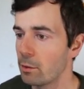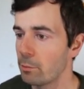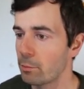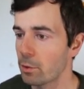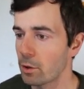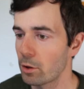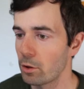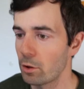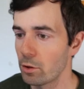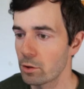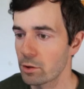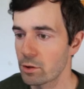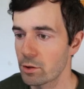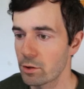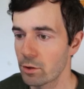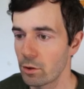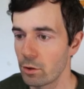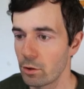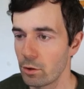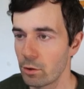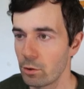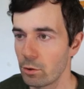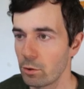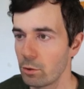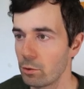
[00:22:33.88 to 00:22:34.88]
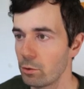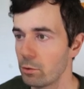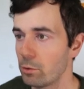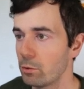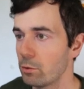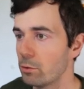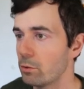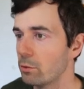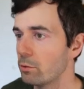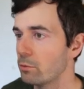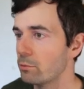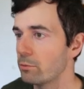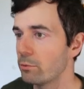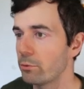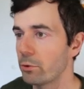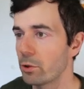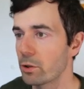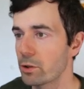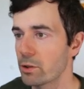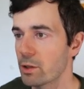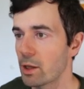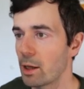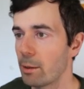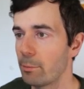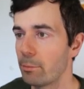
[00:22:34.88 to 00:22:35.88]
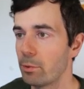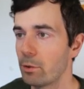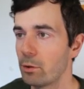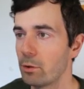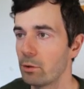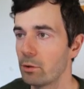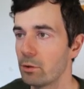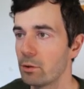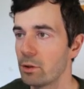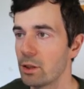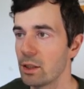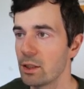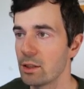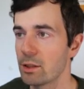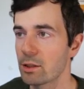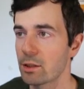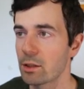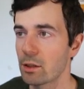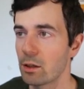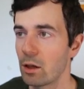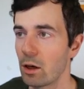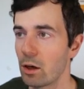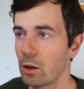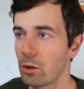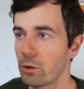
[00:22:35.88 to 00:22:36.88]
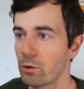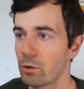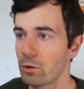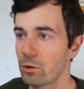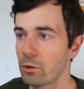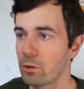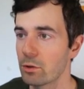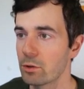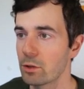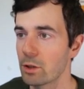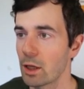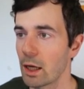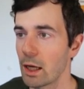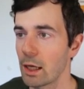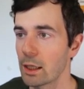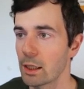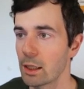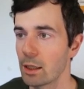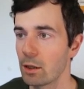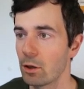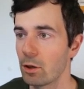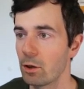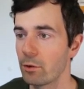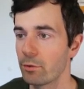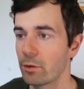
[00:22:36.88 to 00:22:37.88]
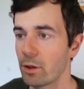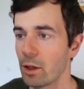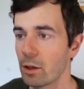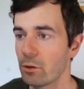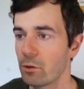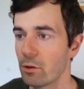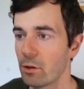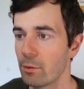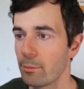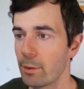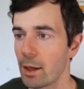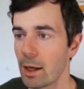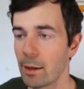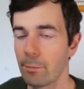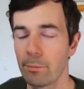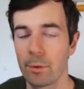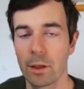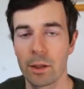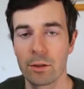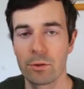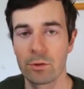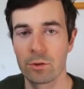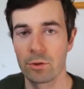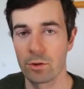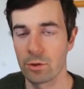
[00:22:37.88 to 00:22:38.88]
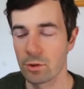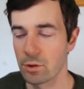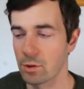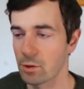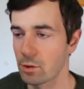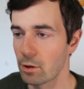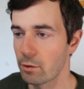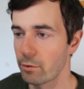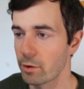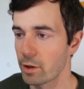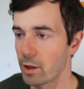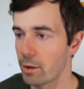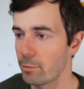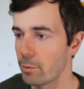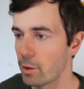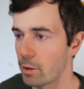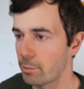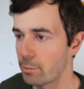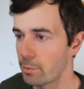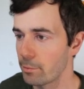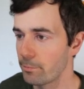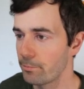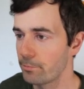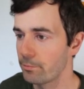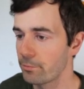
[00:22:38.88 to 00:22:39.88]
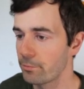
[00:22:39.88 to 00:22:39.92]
But also, for example, these contours hanging off the edge of the map, let's just cover them up.